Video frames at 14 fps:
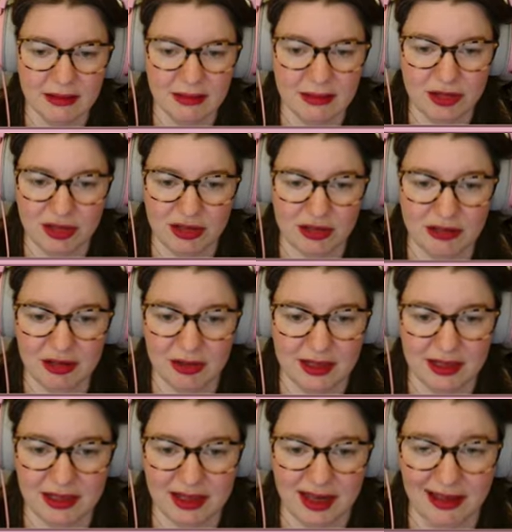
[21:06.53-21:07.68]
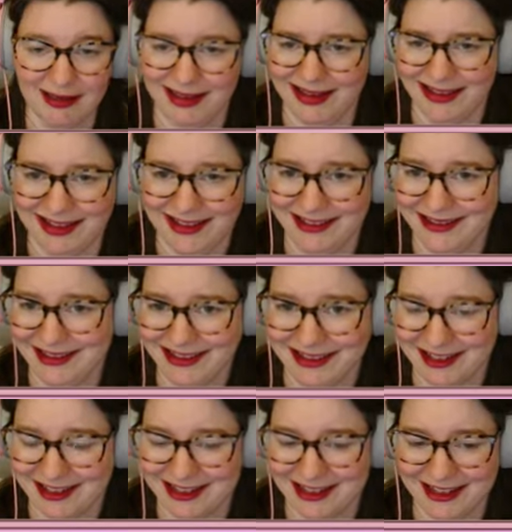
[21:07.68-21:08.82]
threw it together, you know,
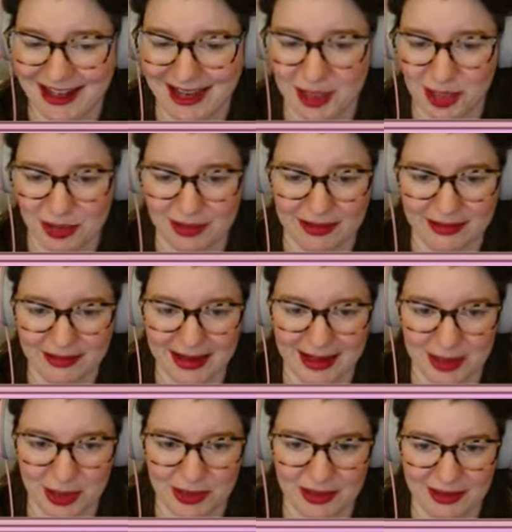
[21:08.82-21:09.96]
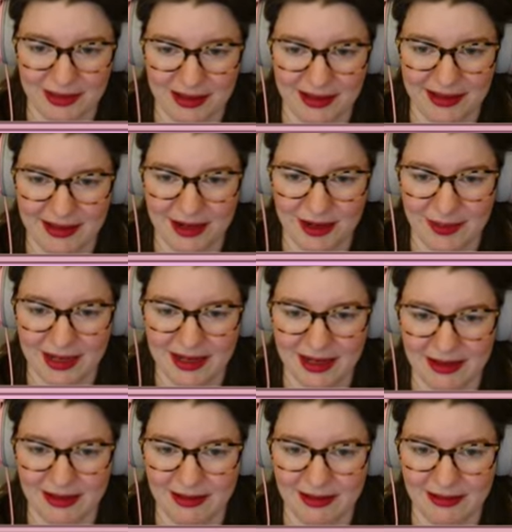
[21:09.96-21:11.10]
just casual, nothing, no big
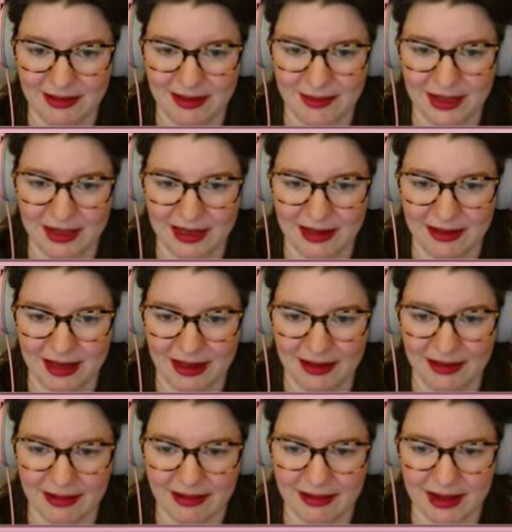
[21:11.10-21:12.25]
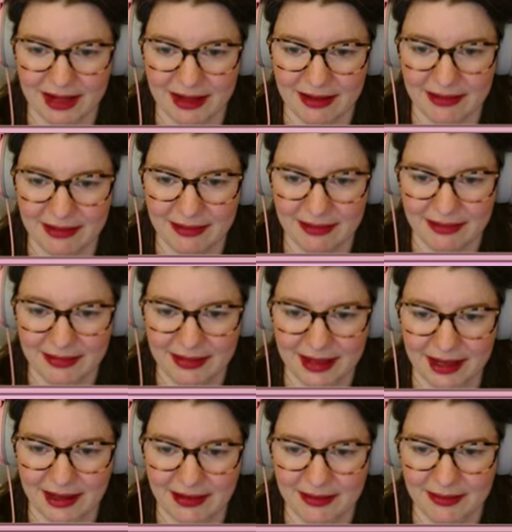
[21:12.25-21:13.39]
deal here, you know,
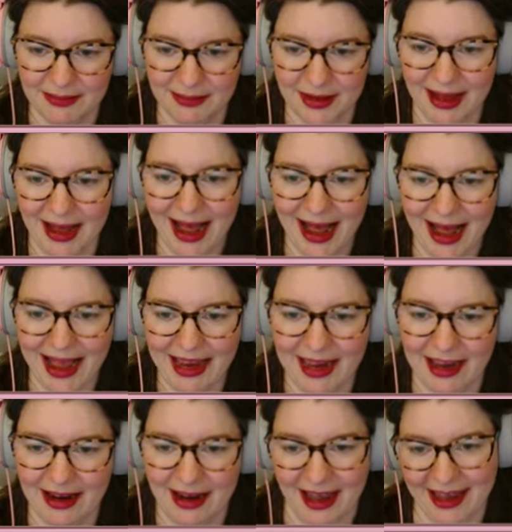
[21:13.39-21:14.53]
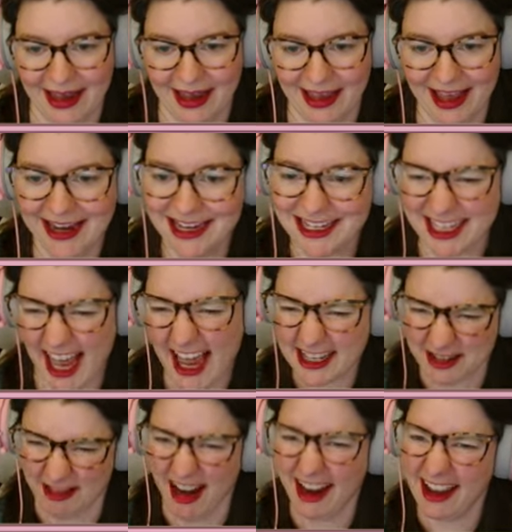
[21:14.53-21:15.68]
but I like it. And it's S
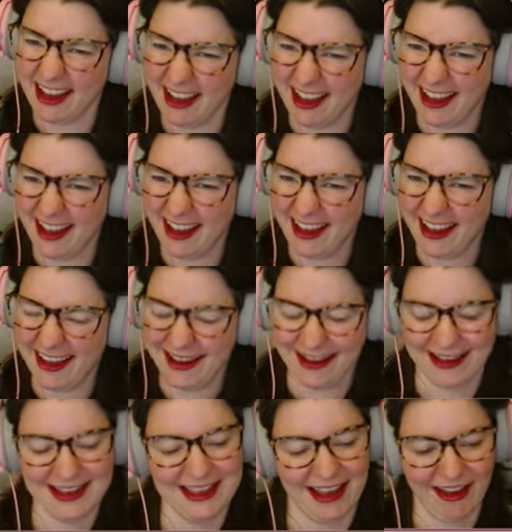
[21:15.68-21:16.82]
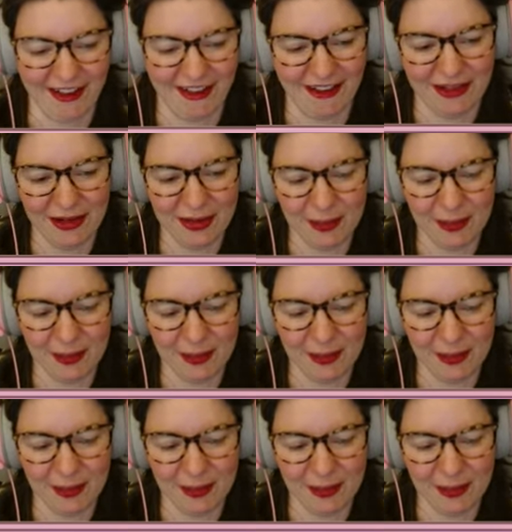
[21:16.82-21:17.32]
rank, so...